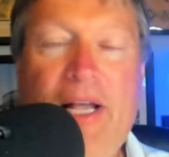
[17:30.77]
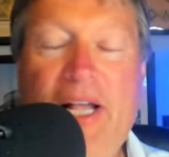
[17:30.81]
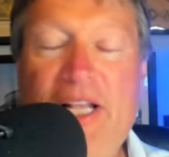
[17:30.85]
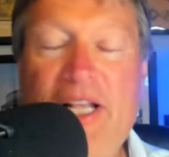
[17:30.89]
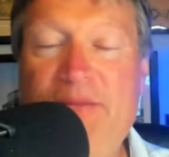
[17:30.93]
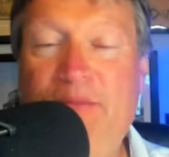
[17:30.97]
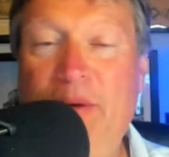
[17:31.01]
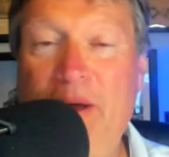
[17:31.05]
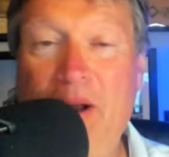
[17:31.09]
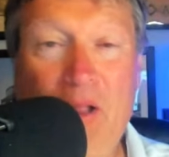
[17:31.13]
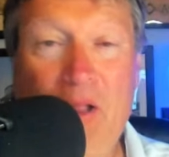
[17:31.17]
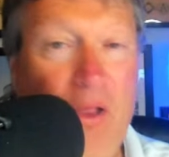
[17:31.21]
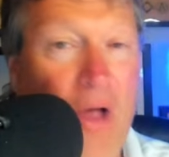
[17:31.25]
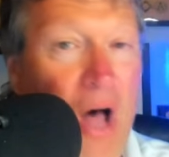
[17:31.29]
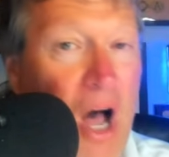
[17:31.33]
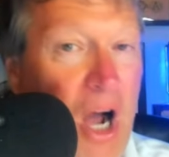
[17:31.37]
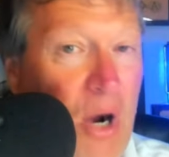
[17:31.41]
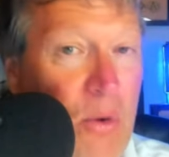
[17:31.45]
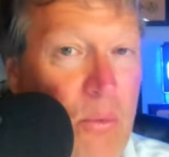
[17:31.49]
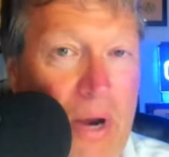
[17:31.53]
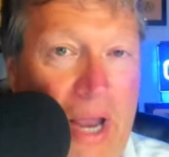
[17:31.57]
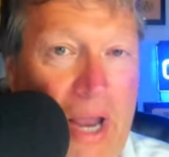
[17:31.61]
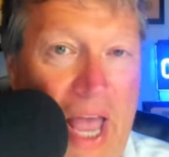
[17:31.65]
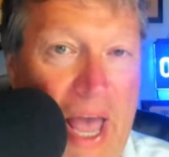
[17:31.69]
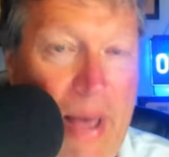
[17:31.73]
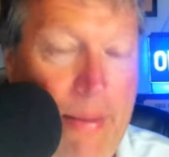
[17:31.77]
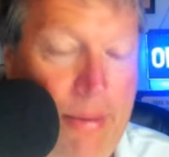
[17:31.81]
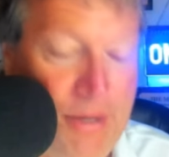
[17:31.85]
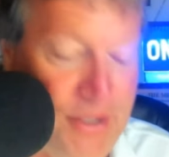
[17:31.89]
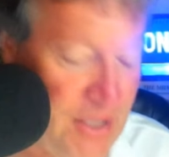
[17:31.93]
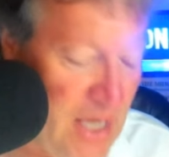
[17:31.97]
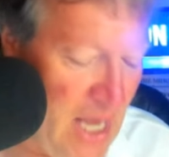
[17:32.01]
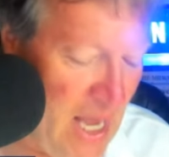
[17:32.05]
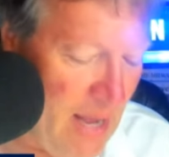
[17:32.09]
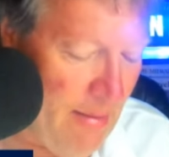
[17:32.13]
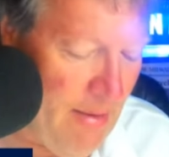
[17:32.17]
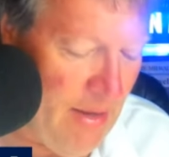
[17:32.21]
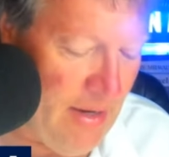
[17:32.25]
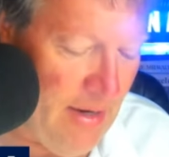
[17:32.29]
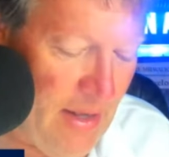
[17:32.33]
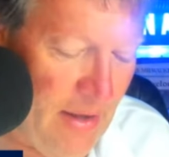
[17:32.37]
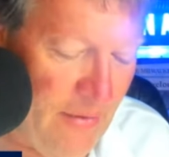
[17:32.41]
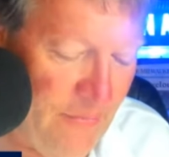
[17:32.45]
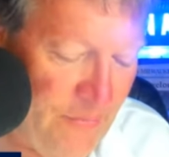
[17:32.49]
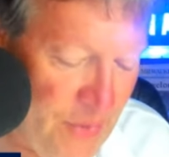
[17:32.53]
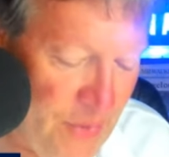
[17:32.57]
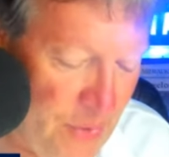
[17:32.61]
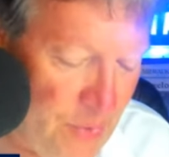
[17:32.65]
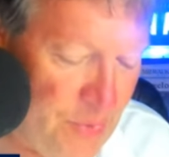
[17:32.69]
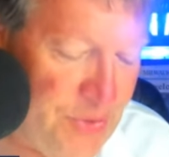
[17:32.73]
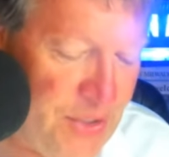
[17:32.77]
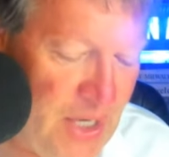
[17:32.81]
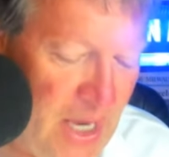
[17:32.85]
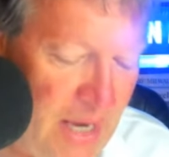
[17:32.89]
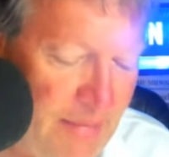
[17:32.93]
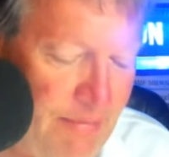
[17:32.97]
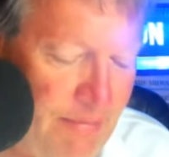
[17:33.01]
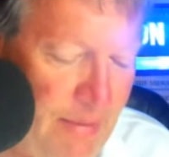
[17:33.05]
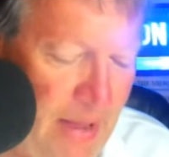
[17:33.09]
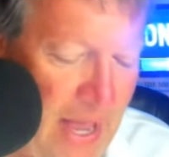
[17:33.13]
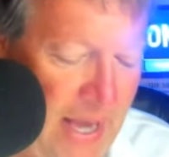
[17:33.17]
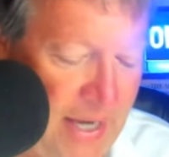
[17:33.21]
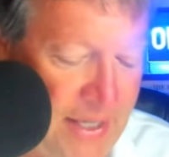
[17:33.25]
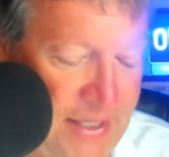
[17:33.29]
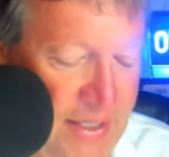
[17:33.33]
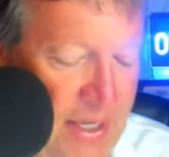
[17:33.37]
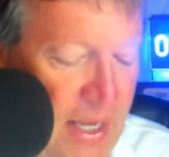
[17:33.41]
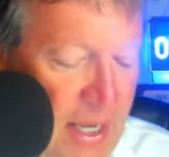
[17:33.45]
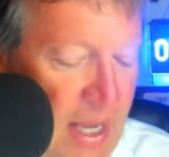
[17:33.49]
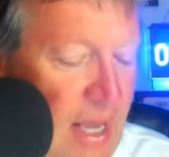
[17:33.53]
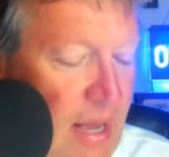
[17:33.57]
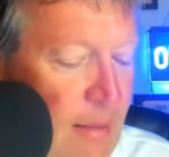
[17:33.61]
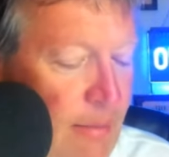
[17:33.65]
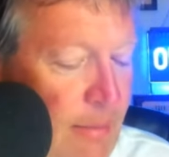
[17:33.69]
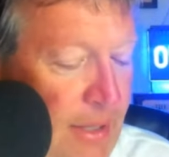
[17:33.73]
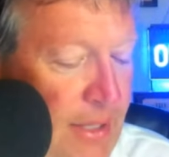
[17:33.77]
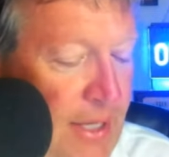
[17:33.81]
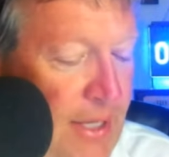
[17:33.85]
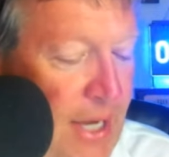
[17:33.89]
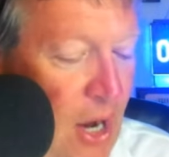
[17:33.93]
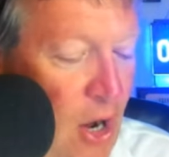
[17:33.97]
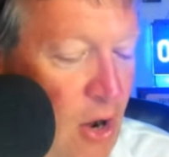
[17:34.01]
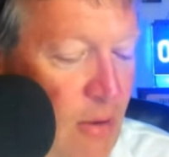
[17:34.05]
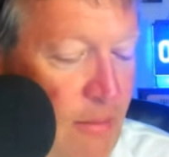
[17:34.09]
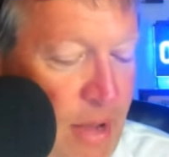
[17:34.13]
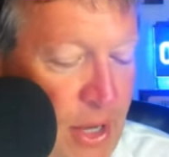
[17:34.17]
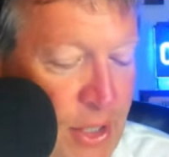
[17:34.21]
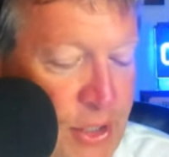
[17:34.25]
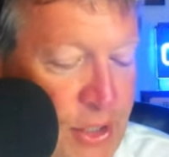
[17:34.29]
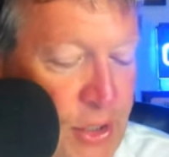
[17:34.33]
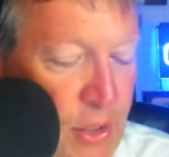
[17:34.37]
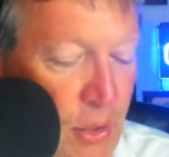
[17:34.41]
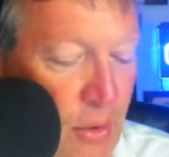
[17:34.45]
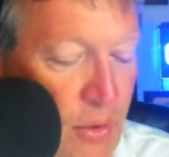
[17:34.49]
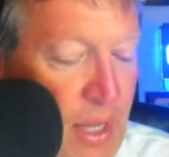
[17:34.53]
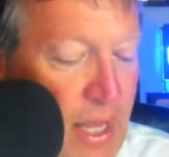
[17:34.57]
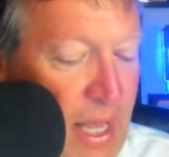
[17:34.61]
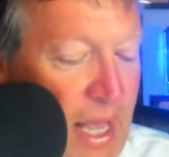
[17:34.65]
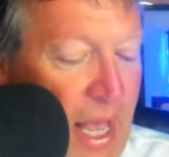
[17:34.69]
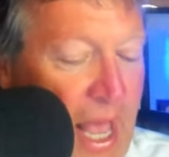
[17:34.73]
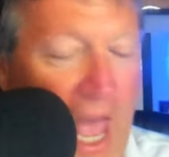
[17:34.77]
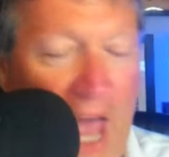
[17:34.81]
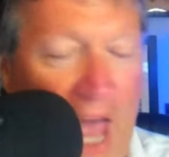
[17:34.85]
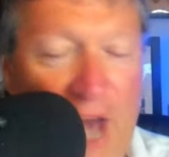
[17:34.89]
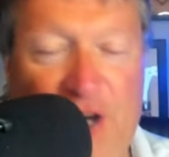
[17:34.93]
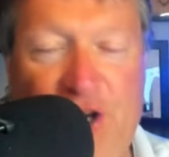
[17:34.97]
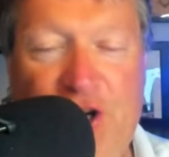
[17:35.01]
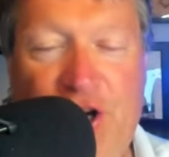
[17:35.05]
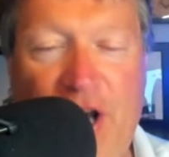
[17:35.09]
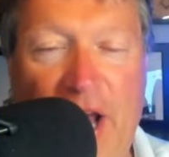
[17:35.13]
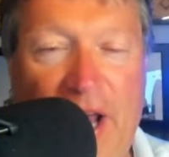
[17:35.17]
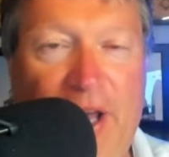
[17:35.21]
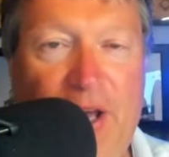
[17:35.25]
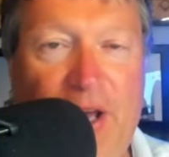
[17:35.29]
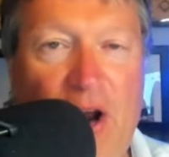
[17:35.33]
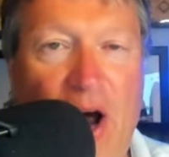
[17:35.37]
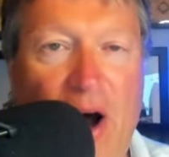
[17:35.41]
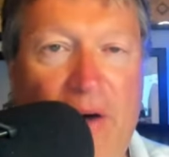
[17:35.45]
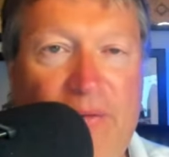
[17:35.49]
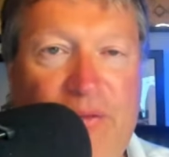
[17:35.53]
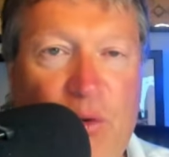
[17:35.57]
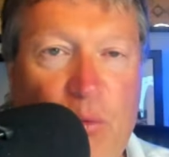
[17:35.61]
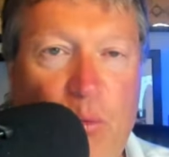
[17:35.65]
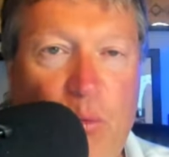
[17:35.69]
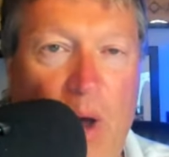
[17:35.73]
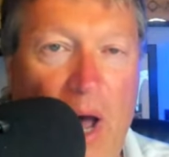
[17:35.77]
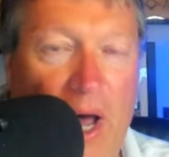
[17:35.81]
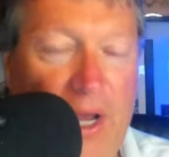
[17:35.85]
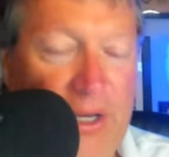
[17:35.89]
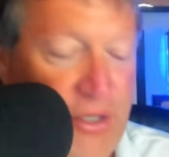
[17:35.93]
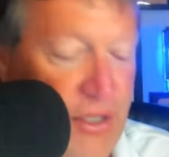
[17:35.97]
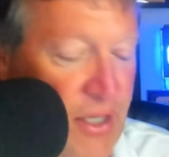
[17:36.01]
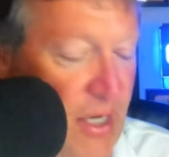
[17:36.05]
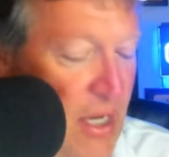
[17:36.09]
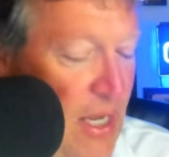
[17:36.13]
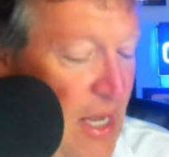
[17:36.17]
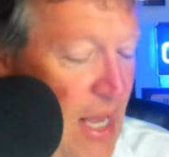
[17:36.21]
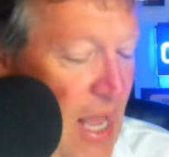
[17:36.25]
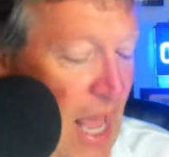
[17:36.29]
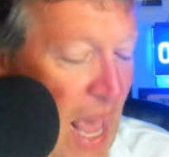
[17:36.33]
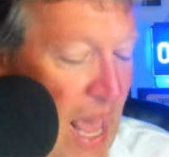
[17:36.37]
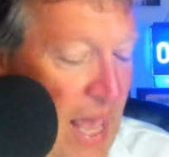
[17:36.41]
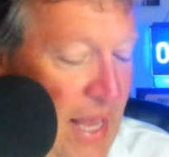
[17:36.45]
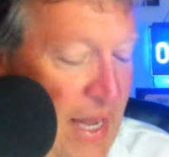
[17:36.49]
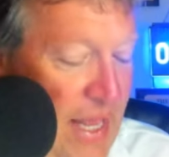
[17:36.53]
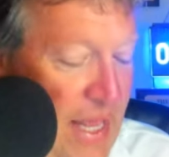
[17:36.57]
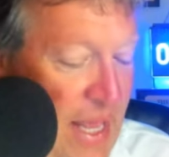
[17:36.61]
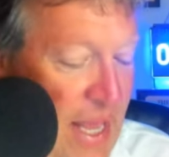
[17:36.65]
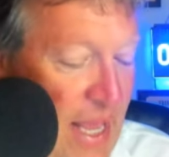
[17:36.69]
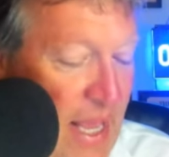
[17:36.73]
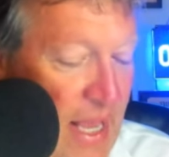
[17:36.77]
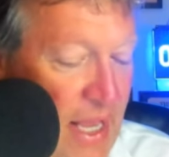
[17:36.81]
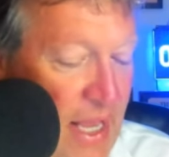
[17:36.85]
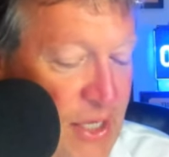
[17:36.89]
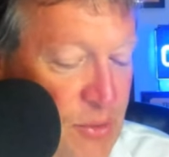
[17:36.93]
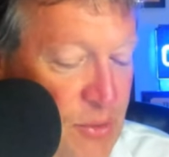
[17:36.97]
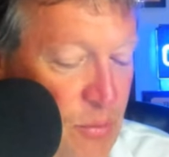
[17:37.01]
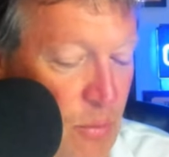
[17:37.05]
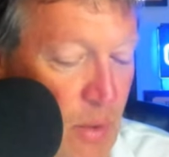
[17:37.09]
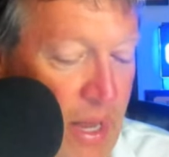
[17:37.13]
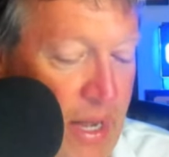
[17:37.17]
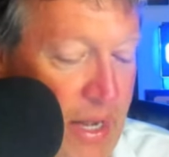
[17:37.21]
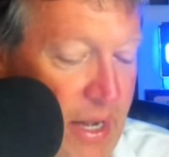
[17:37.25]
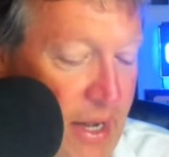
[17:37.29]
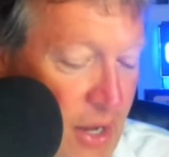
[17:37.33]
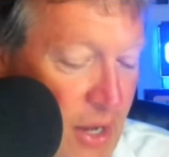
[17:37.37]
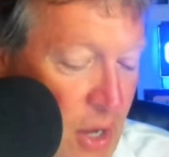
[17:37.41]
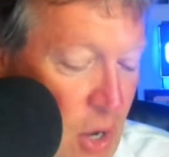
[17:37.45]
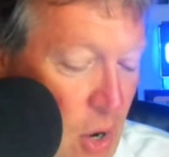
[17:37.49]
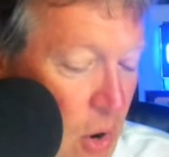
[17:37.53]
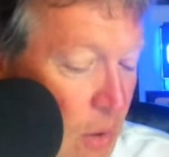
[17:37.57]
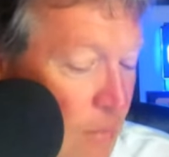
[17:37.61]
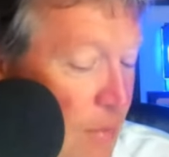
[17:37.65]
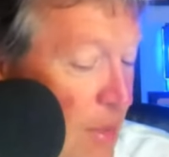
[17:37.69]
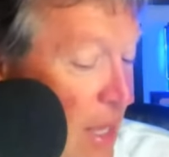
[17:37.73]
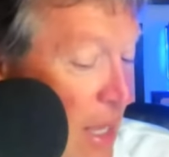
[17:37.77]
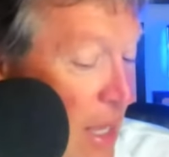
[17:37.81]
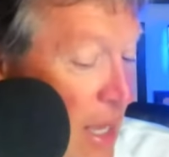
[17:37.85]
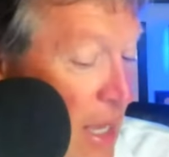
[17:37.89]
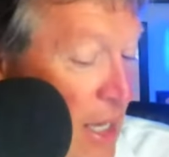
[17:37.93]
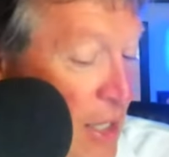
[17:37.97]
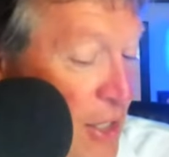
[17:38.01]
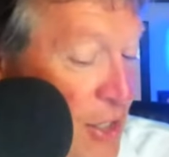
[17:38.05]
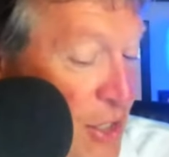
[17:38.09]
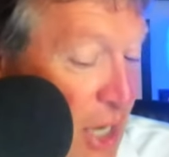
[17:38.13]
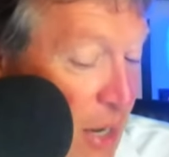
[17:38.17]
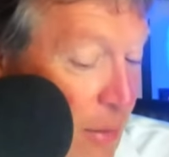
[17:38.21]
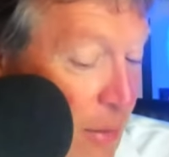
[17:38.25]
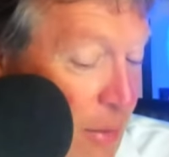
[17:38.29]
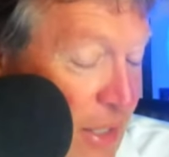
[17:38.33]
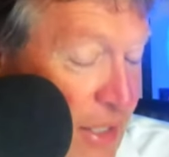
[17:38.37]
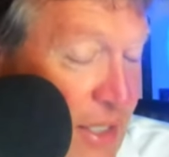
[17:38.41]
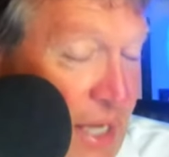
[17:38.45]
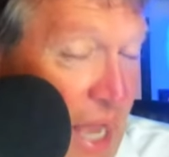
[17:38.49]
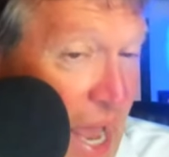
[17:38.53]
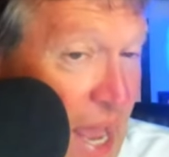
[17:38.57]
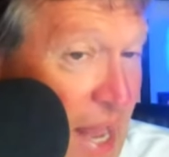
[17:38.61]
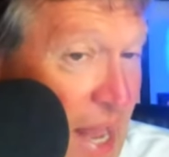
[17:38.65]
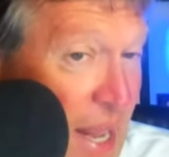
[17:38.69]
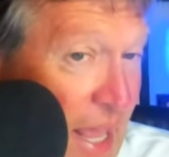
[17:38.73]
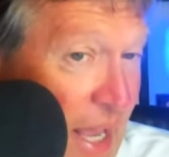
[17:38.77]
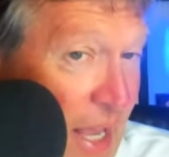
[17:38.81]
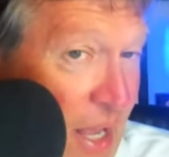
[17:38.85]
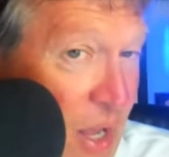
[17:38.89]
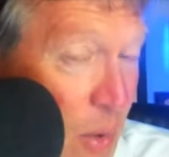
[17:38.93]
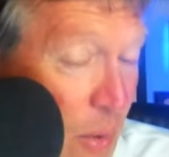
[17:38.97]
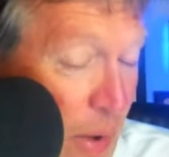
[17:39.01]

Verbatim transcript: It's been a long rehab assignment few setbacks, but Garrett Mitchell has shaken off the rust and he is ready to go. Jared Koenig